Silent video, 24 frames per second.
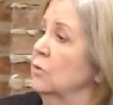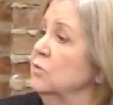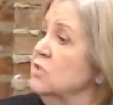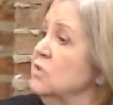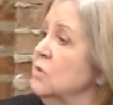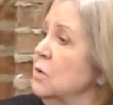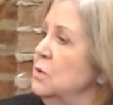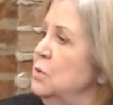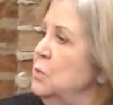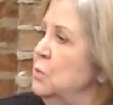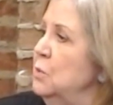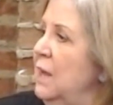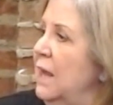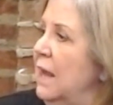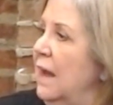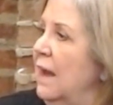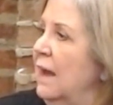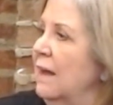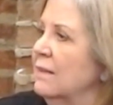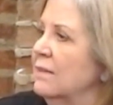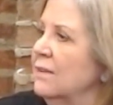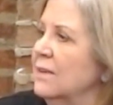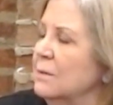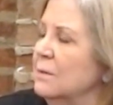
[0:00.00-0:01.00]
also you
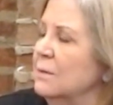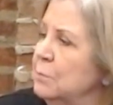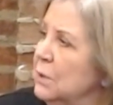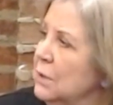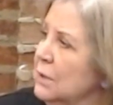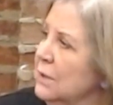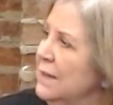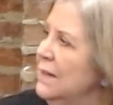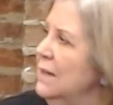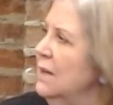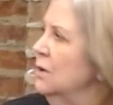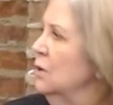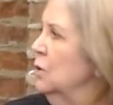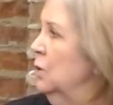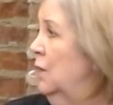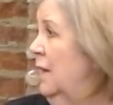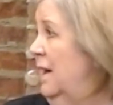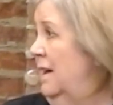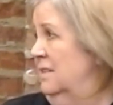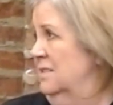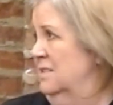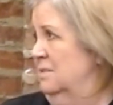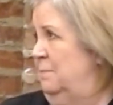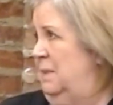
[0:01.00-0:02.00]
had the political